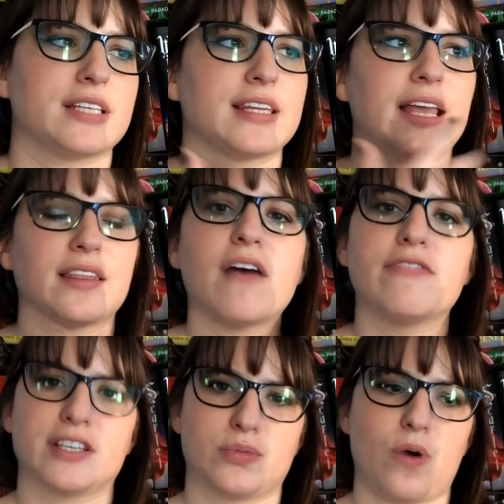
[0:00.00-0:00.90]
Like, they love
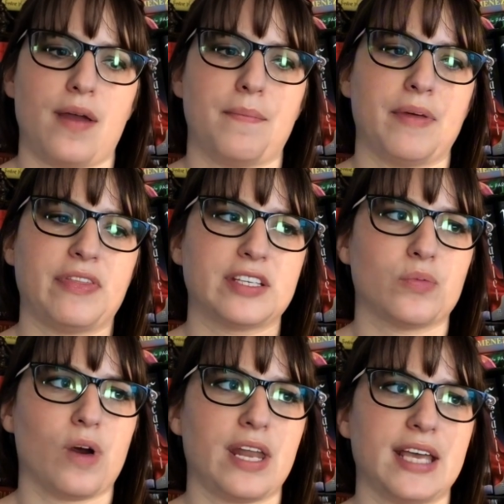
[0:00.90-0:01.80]
this one, but this
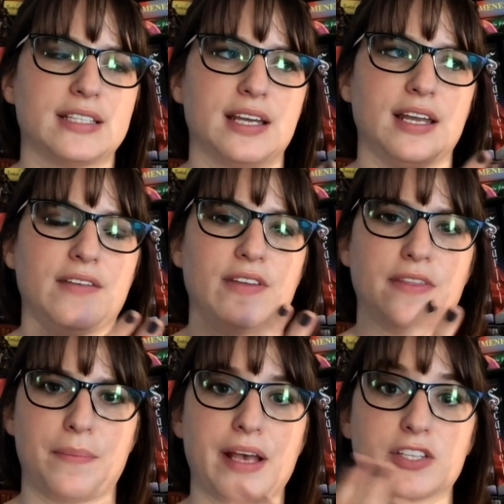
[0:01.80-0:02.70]
one isn't even the
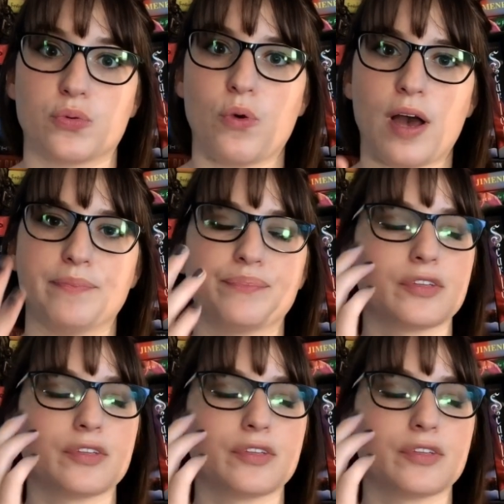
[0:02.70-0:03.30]
best one.